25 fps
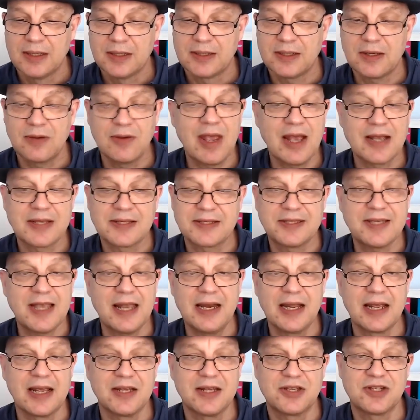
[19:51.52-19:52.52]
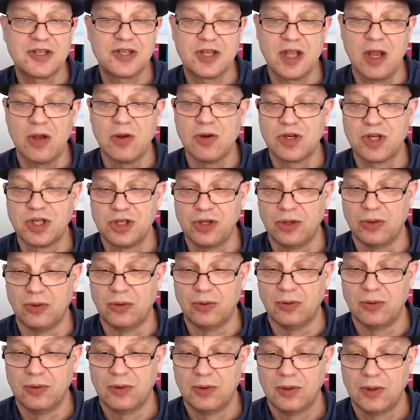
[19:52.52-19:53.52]
yes, selling is social.
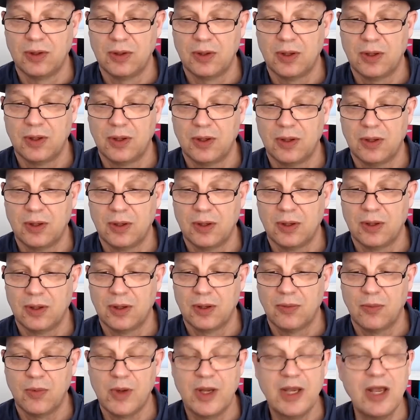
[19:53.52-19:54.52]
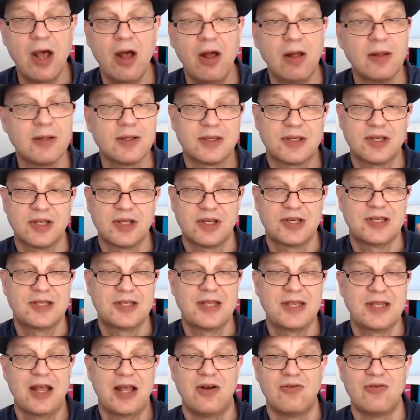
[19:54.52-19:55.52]
We can't just
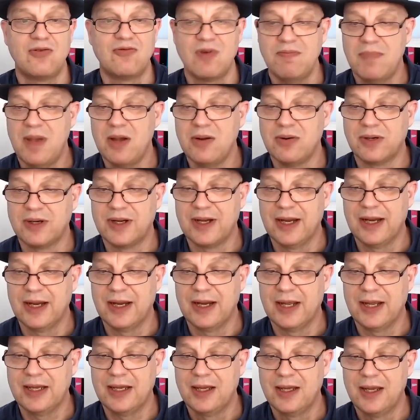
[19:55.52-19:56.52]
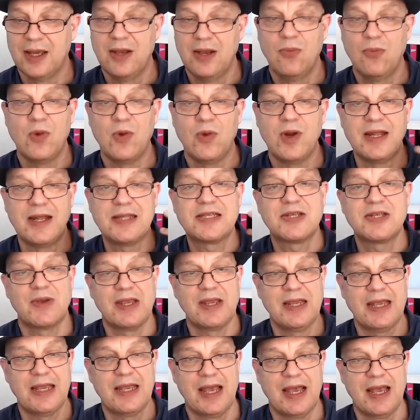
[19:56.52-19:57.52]
sell remotely. We need to
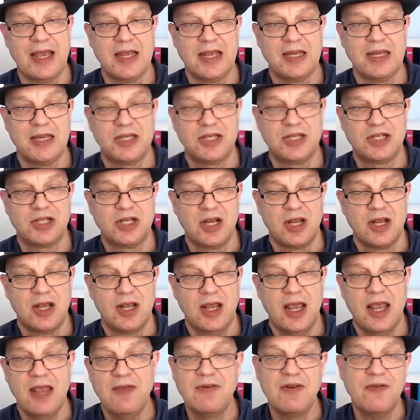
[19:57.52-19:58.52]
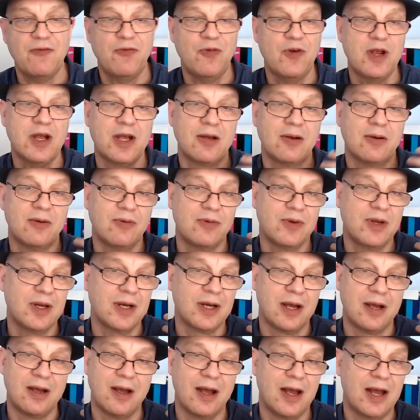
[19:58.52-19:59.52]
engage. even if we're, you
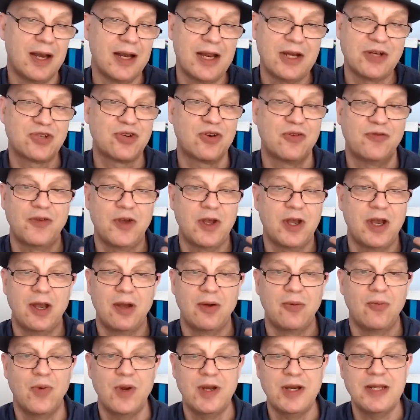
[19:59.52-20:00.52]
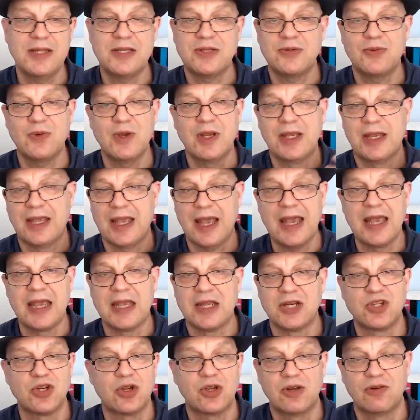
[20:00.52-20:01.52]
know, an introvert, we need to
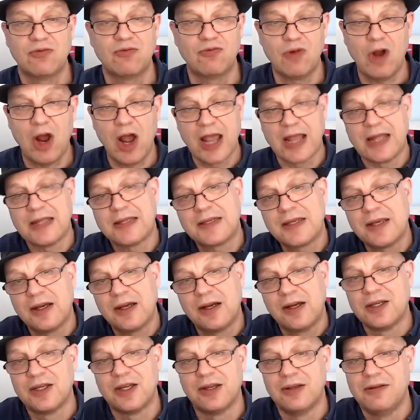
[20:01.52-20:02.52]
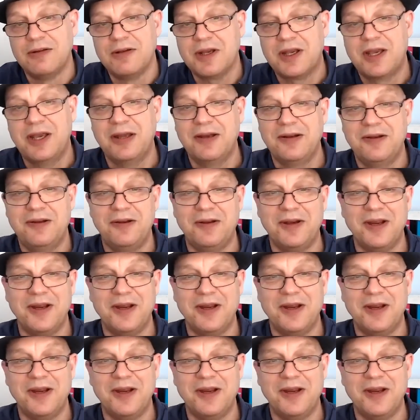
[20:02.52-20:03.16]
engage. You can write, can't you? You can